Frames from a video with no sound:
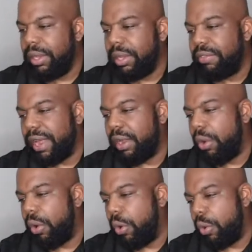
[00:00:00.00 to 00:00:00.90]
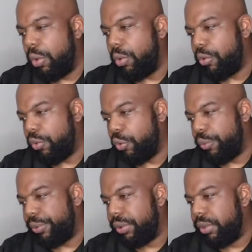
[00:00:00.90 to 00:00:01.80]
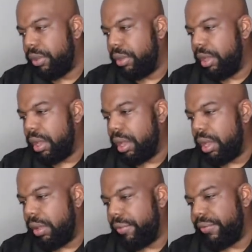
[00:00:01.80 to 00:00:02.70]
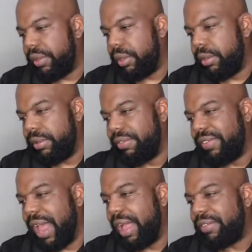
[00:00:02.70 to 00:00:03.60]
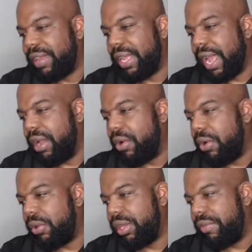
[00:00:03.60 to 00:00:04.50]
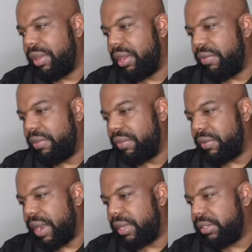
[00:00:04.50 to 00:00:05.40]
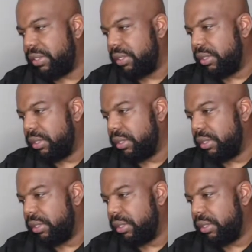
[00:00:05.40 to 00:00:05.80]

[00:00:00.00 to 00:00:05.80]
There's like a whole group of stocks that they kind of call dividend aristocrats.